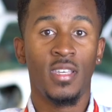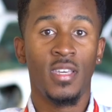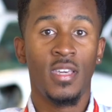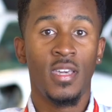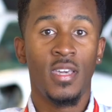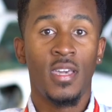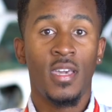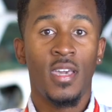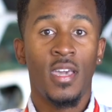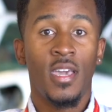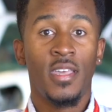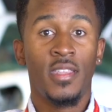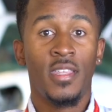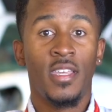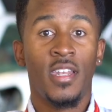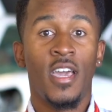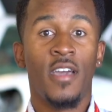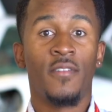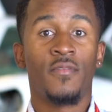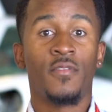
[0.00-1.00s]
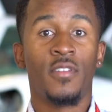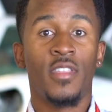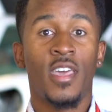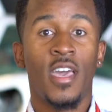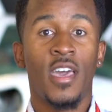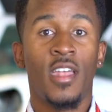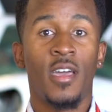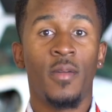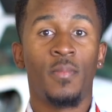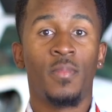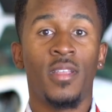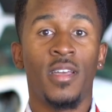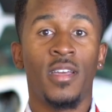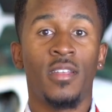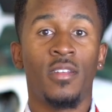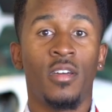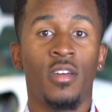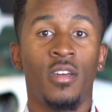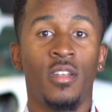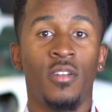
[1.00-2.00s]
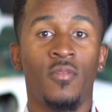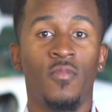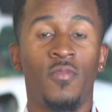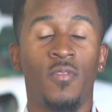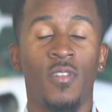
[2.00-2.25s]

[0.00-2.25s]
and then after that I plan on